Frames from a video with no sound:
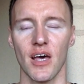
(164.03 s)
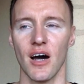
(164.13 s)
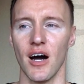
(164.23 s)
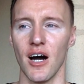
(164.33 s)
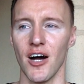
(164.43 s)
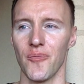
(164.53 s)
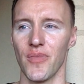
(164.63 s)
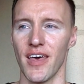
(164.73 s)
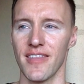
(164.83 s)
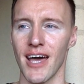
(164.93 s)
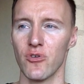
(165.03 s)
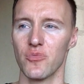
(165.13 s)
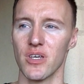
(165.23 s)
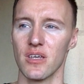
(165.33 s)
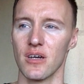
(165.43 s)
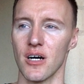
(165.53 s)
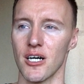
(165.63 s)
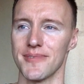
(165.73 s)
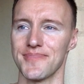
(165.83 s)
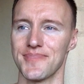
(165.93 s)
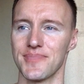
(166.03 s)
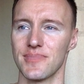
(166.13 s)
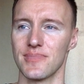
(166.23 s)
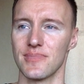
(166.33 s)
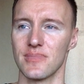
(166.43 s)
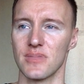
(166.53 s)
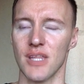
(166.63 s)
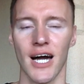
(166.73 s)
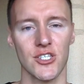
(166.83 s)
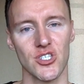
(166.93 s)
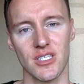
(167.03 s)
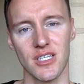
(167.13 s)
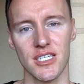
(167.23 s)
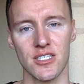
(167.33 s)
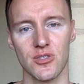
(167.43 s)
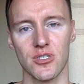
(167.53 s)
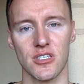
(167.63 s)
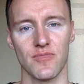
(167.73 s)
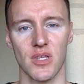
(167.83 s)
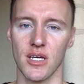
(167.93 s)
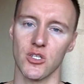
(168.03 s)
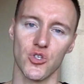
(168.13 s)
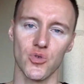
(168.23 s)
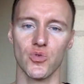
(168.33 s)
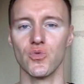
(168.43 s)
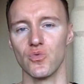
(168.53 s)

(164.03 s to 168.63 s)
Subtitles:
And that would be not just listen to something and do